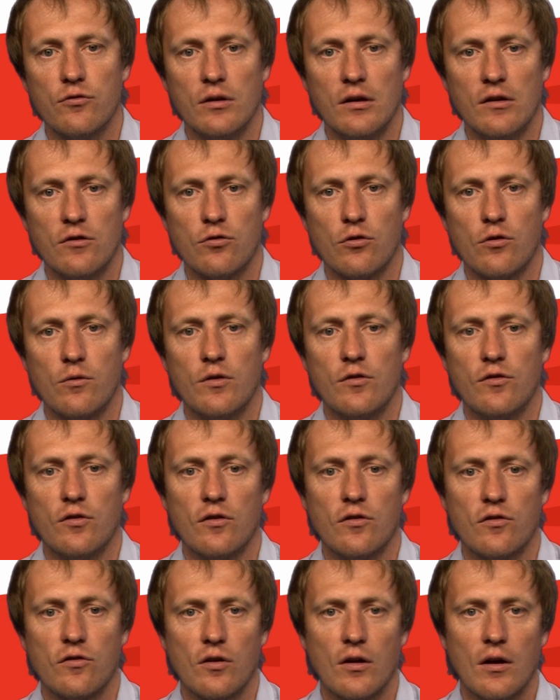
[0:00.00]

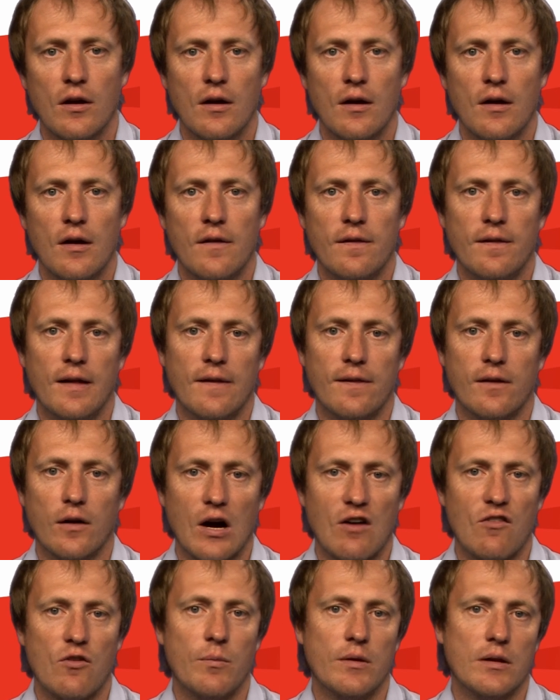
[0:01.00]
e-services that the
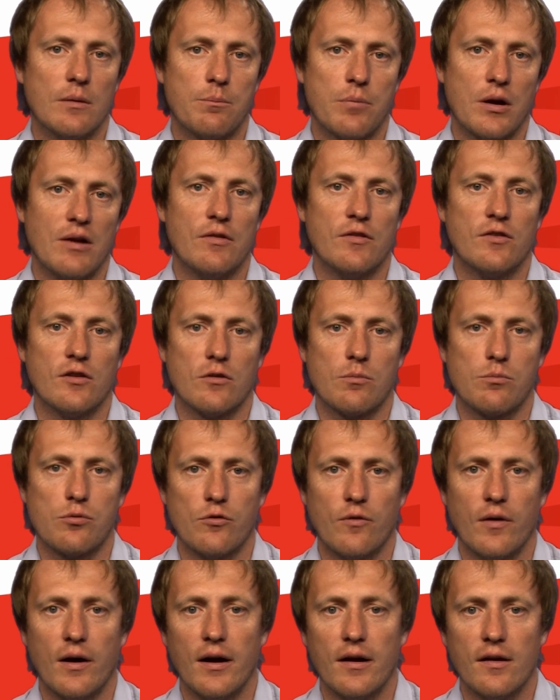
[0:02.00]
government and private sector
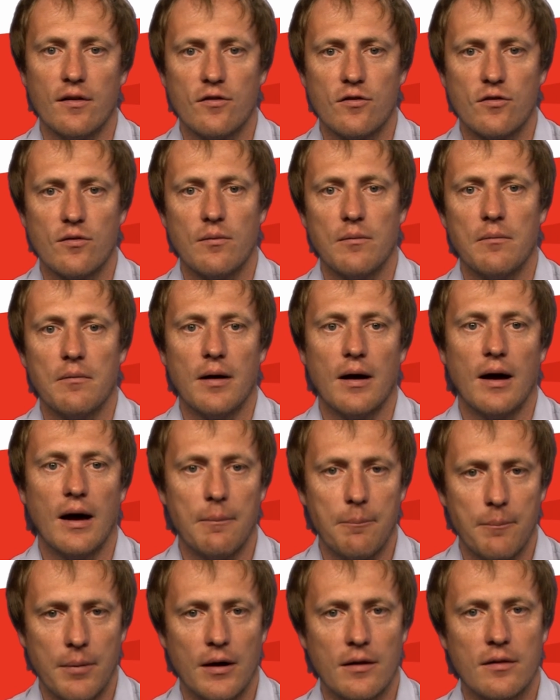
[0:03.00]
provides,
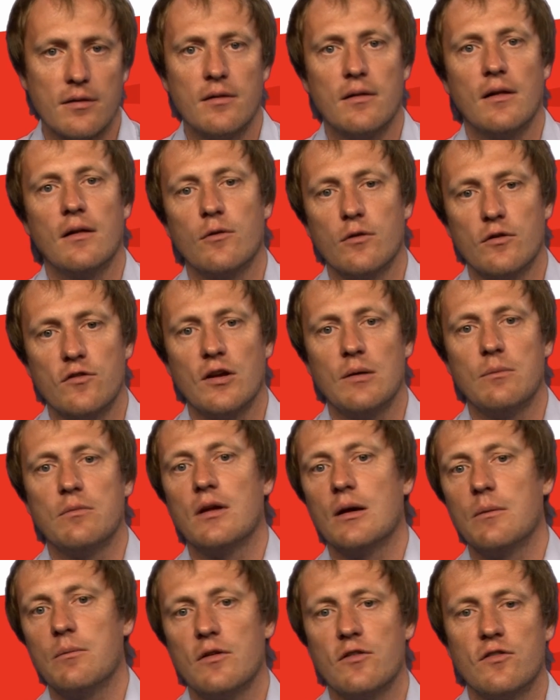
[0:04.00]
but at the same
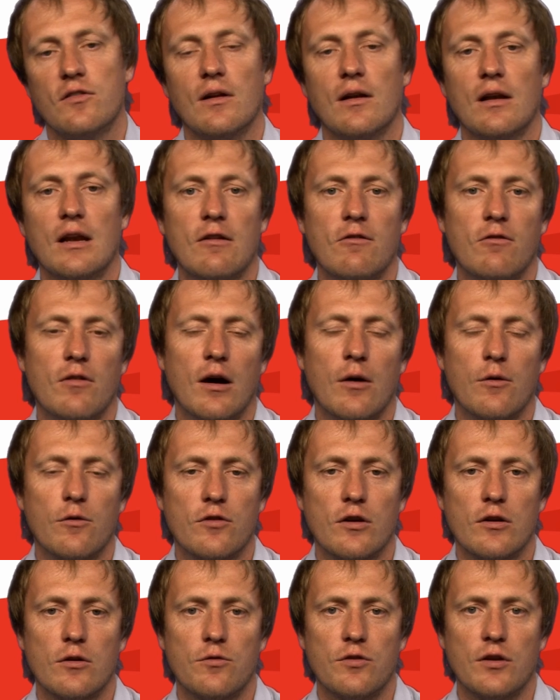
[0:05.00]
time, they still live
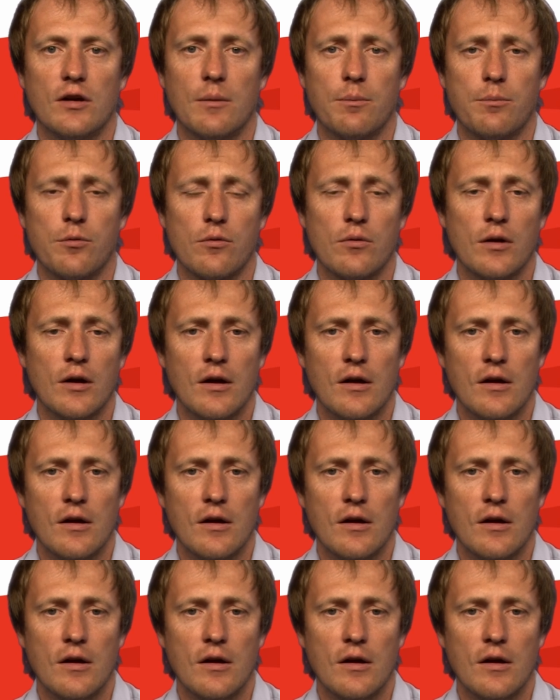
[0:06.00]
outside of Singapore.